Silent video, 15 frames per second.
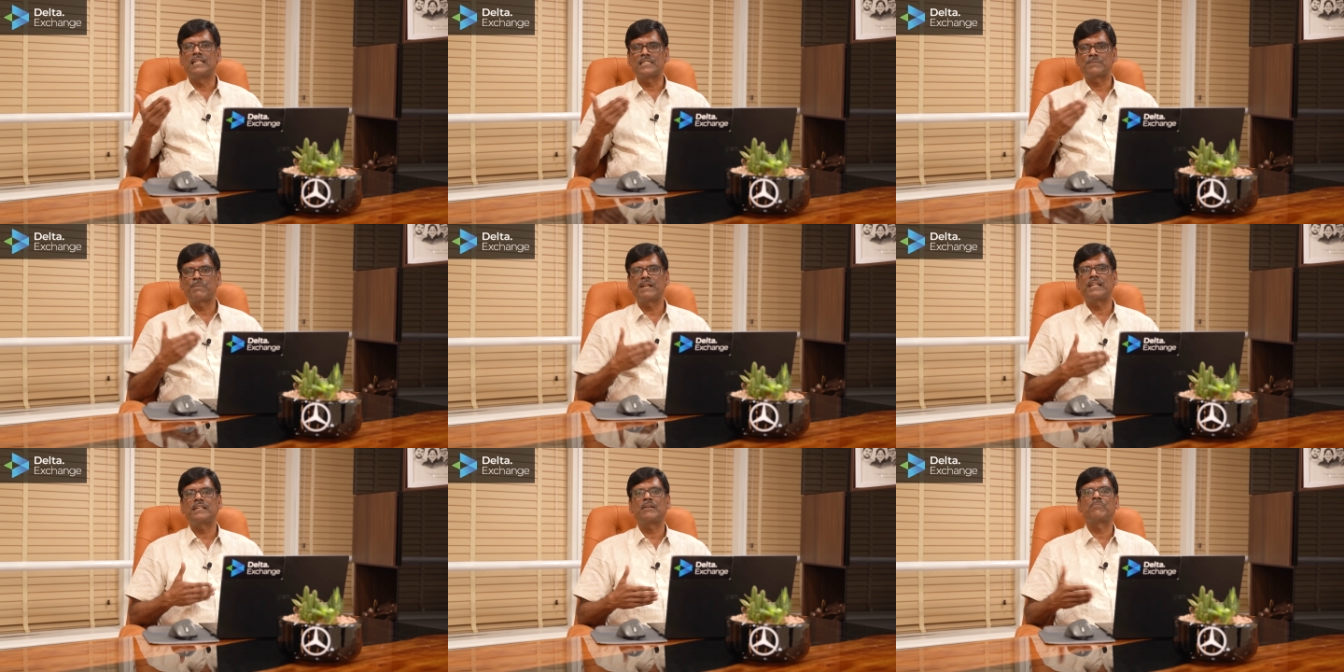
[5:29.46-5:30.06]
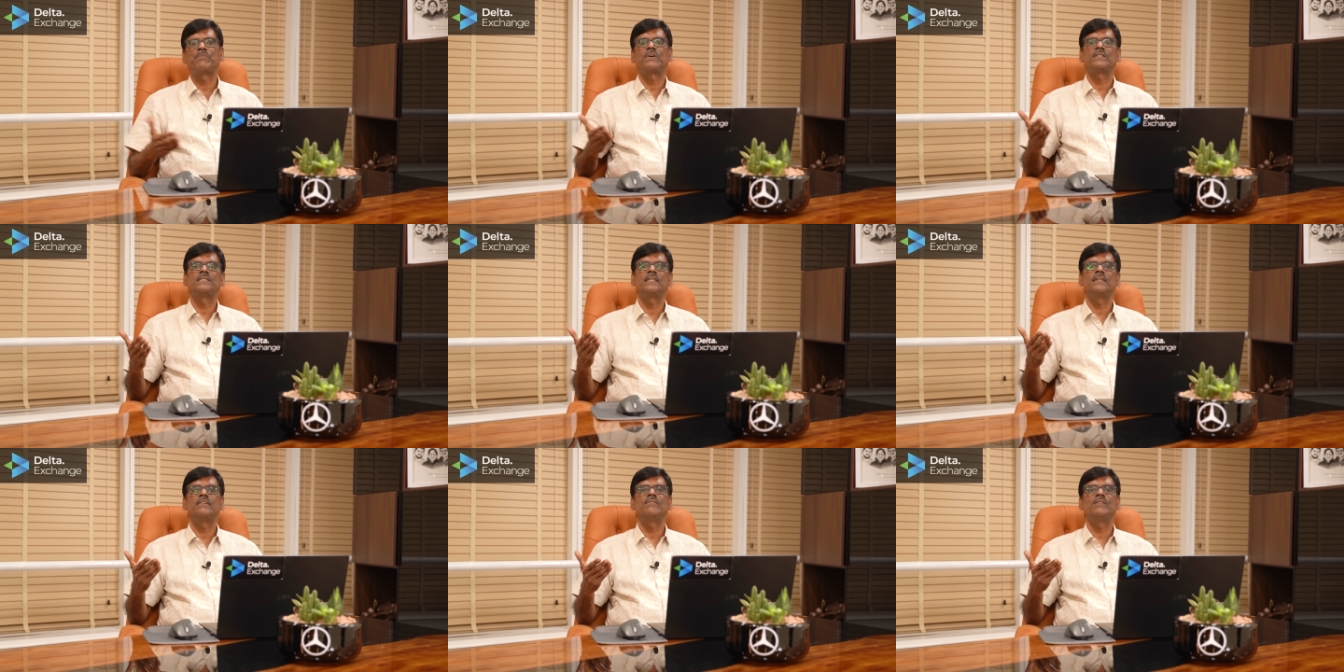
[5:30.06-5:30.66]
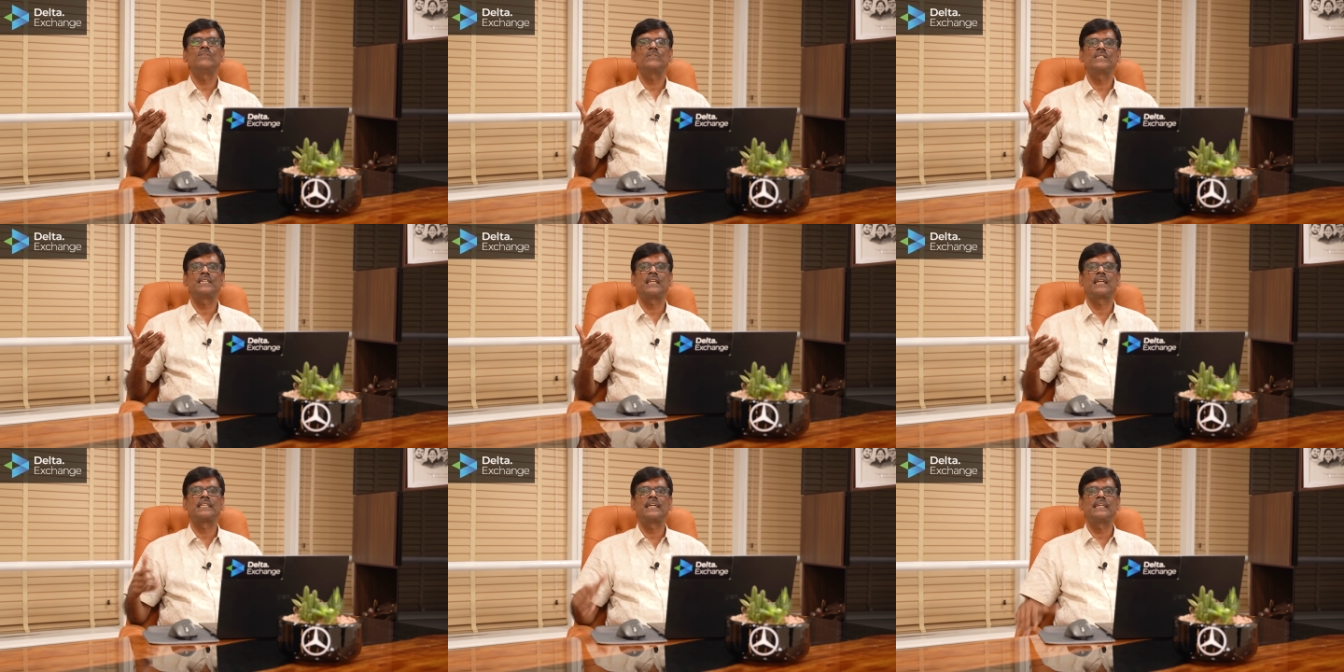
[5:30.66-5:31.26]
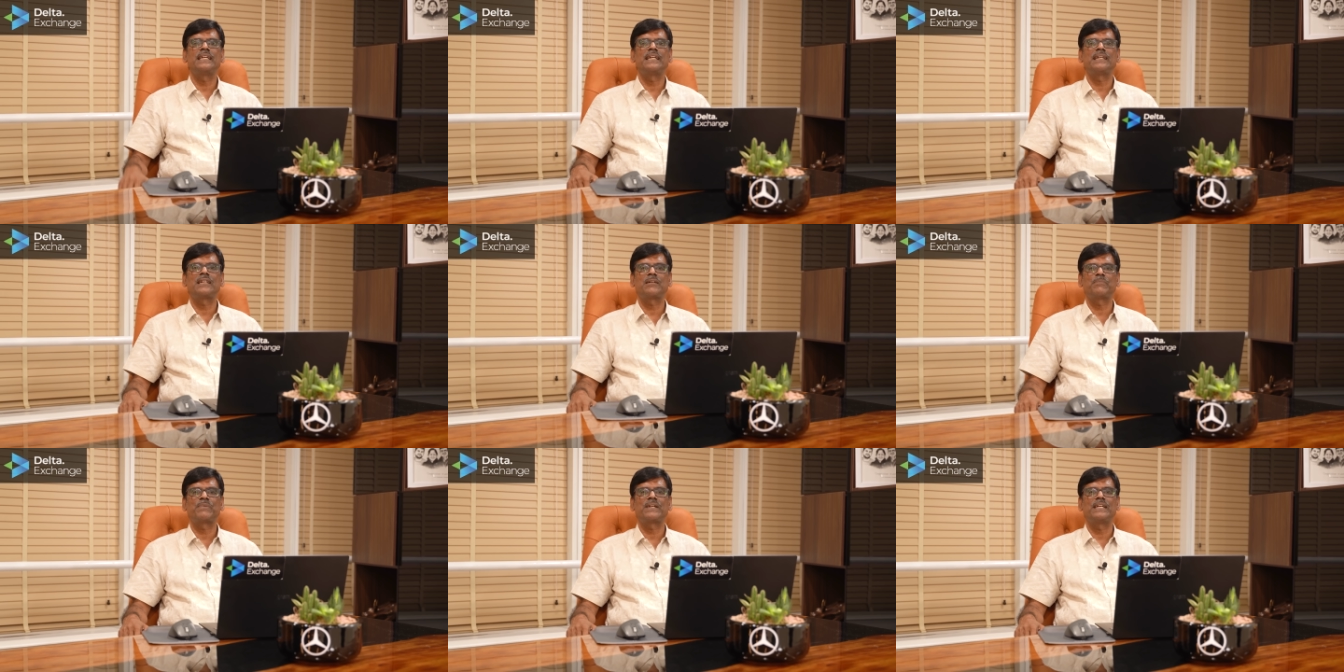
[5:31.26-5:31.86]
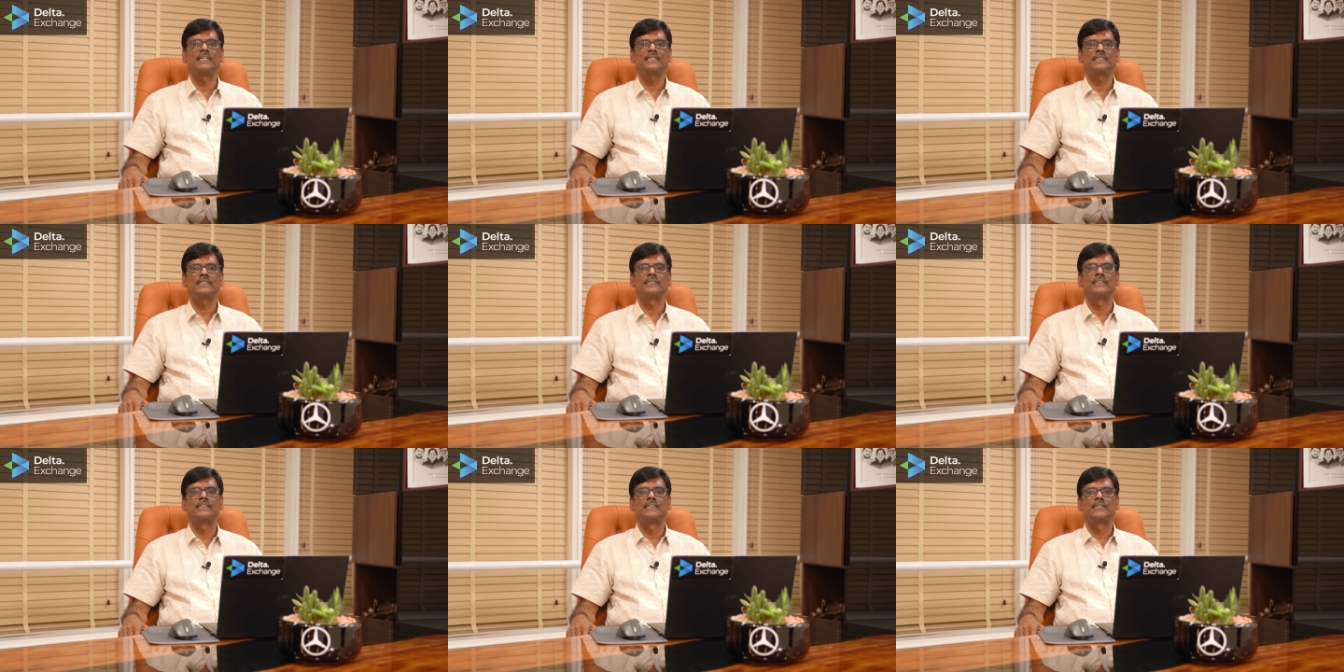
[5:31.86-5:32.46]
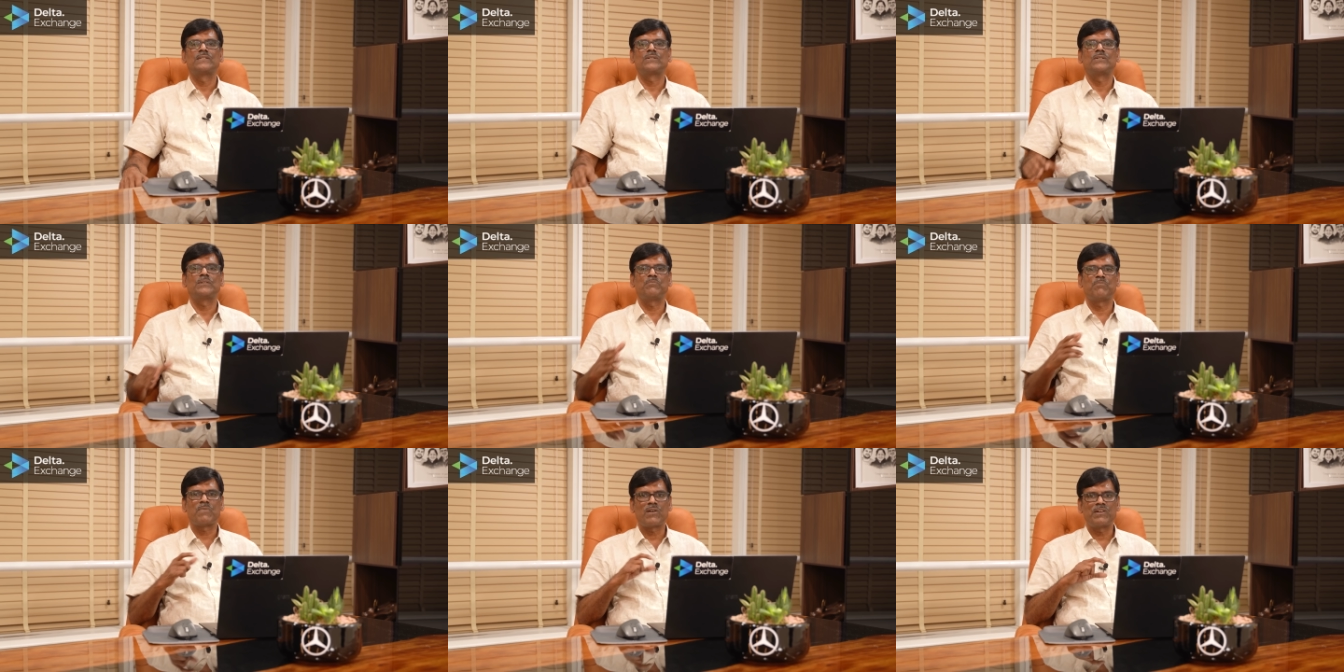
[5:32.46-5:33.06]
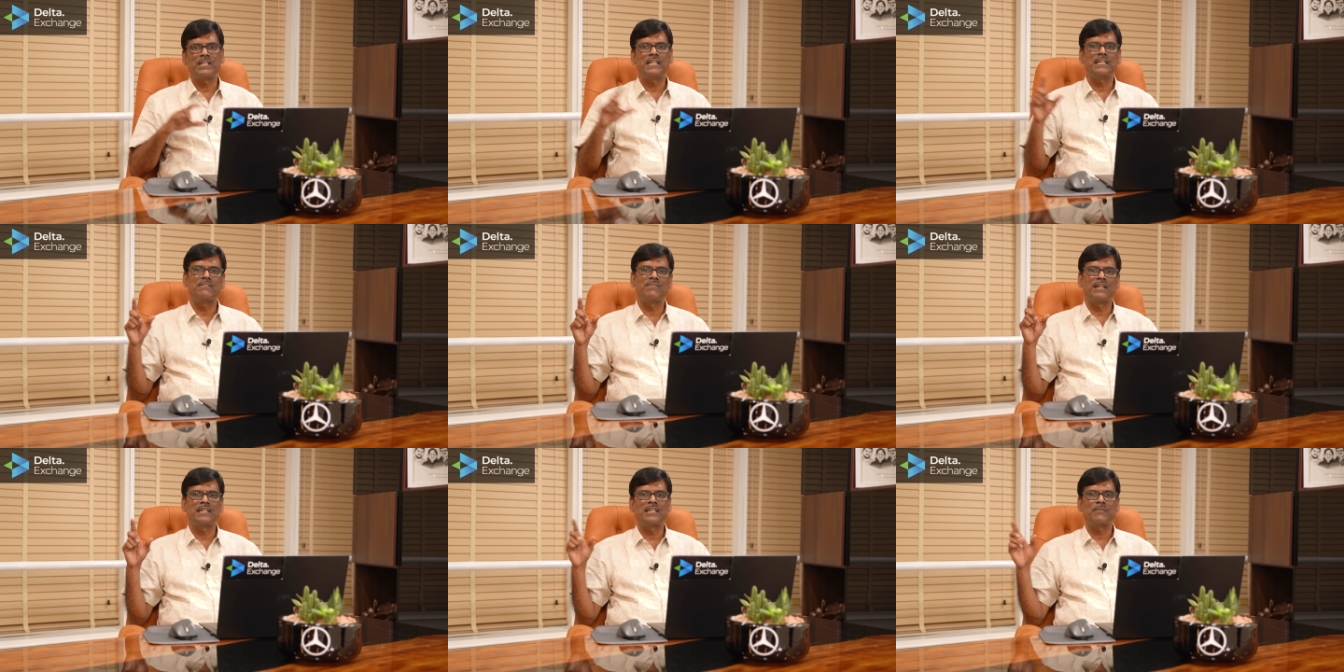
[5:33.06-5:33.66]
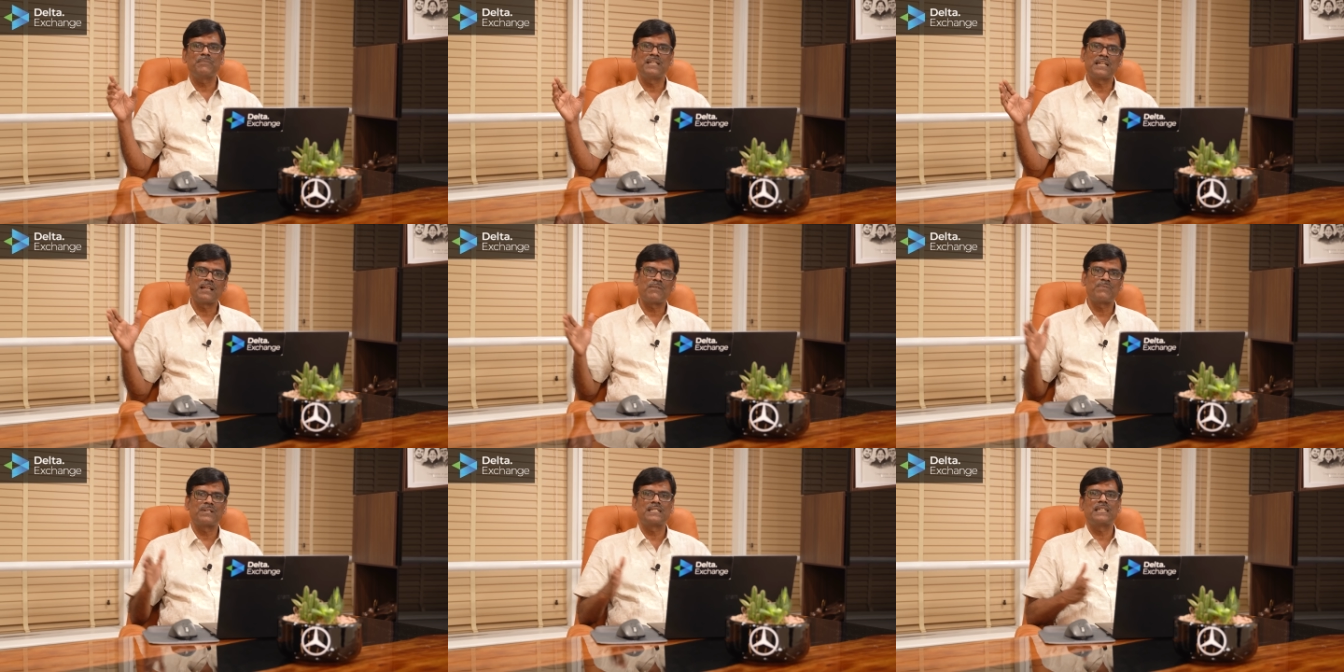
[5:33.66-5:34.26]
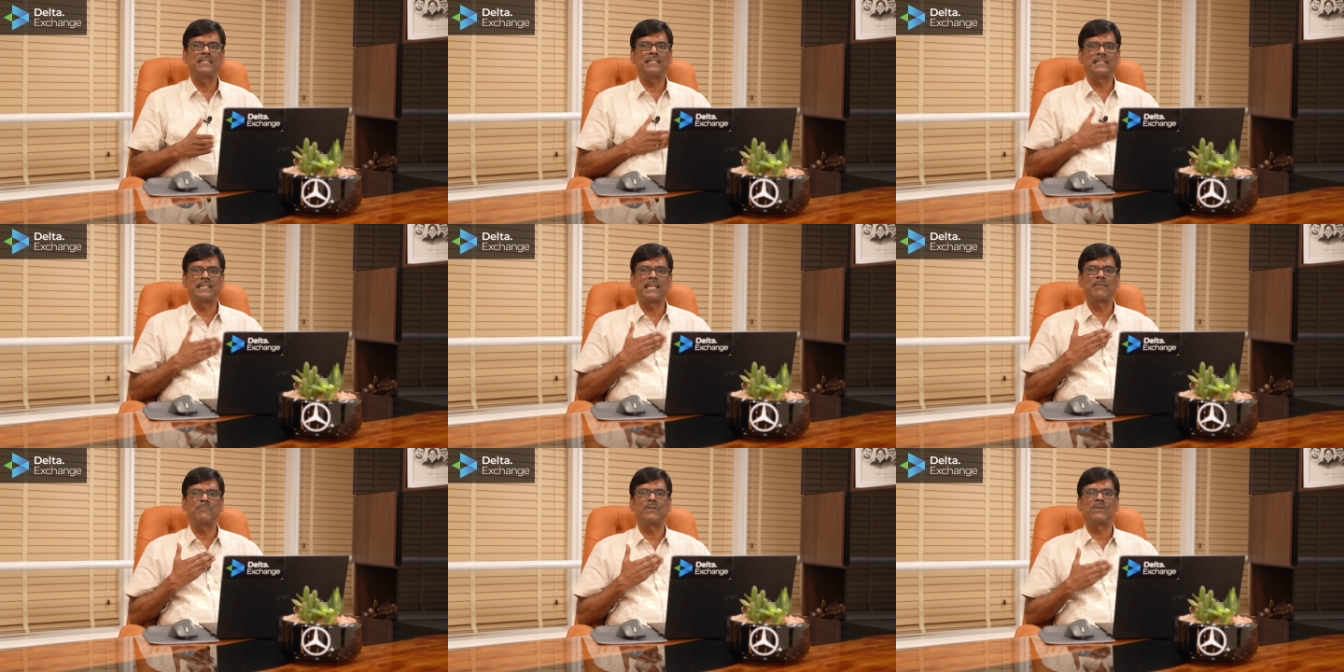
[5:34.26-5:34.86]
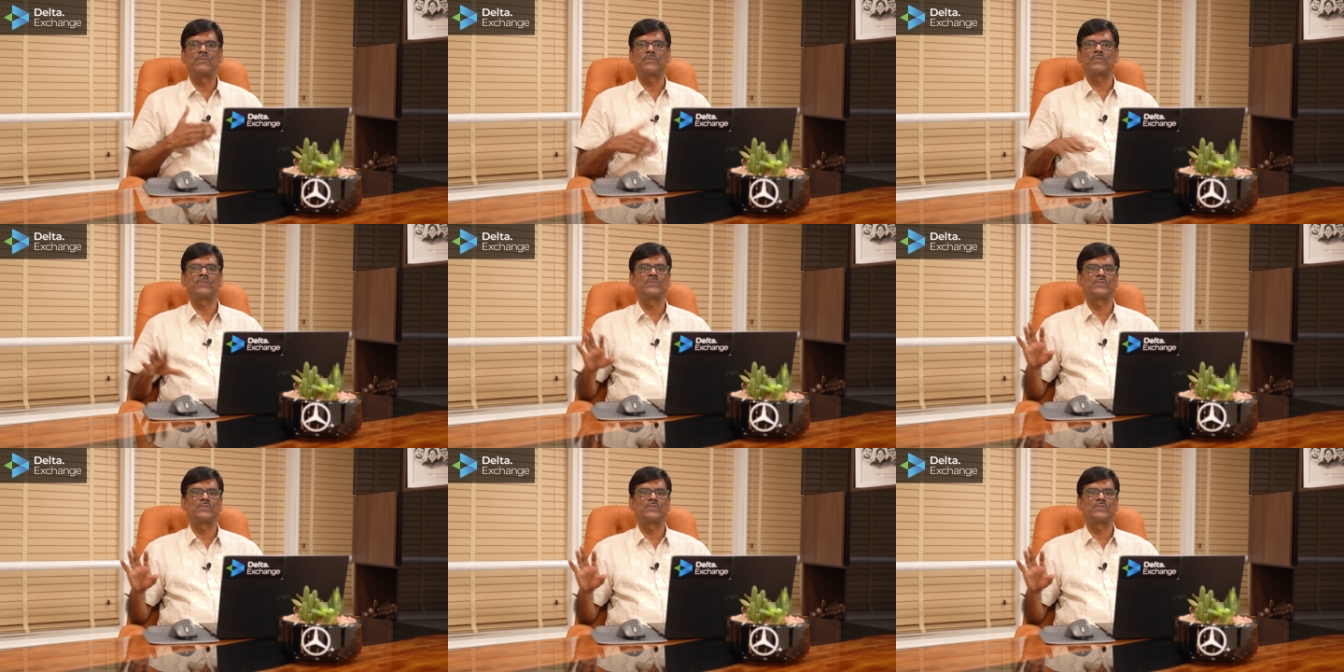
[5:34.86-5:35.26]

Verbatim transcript: Despite a positive news in Adani Enterprise, so morning it went up, then after that it came down.